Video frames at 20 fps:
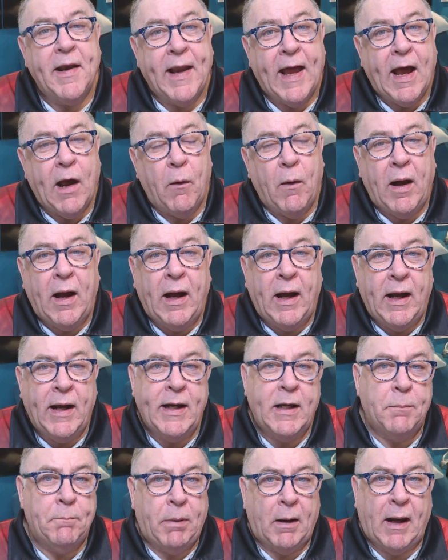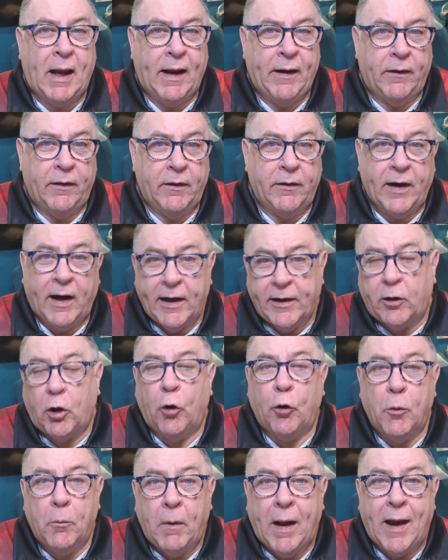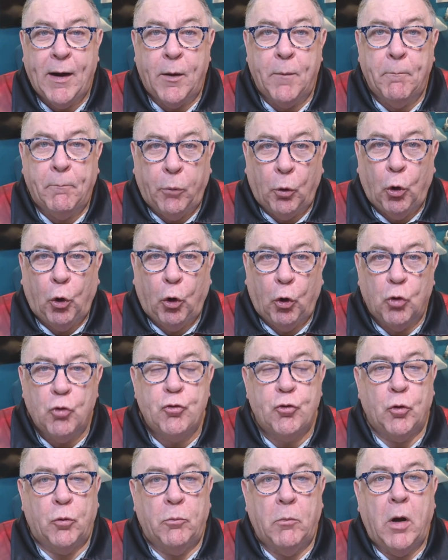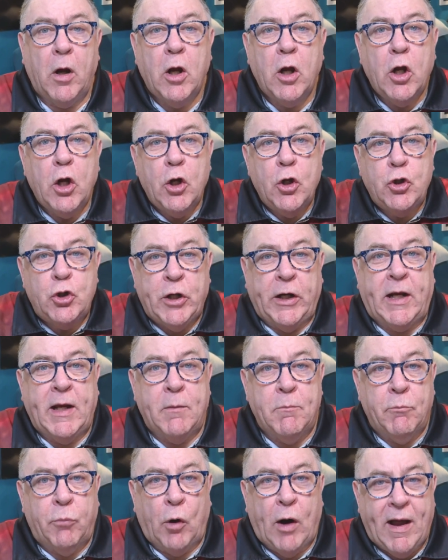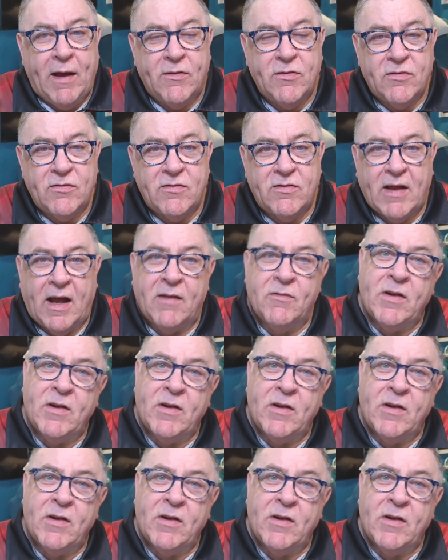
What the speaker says: Now, I'd gone ahead and bought some chicken breasts.